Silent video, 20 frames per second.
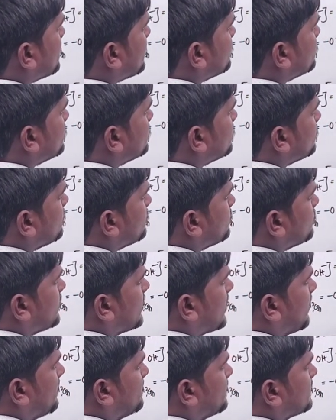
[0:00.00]
plus 2 to
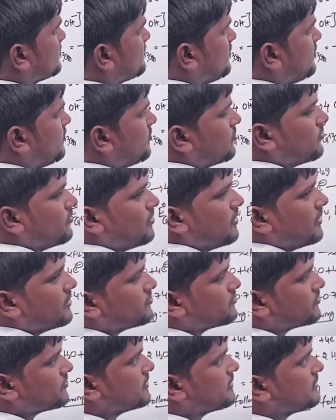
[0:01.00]
copper 0,
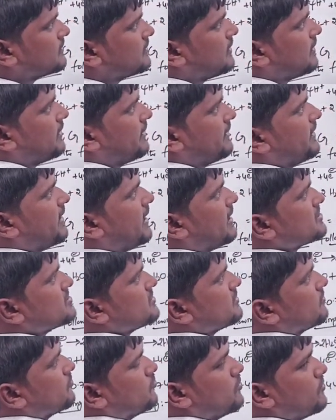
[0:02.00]
so the
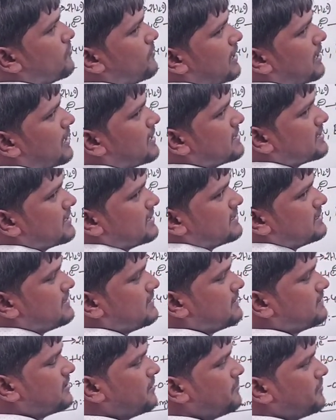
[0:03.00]
reaction, we will not get
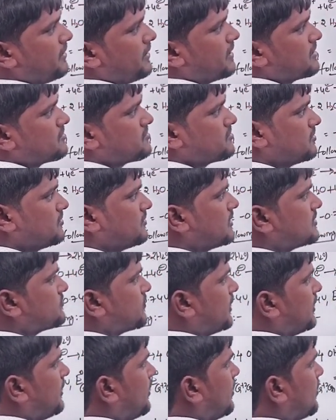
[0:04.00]
the same reaction. That's
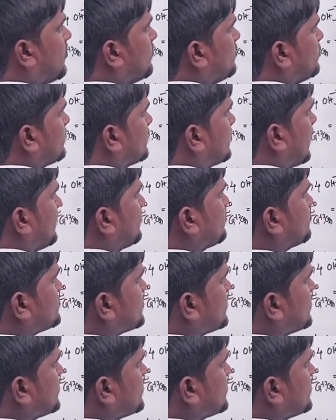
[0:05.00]
why we would like to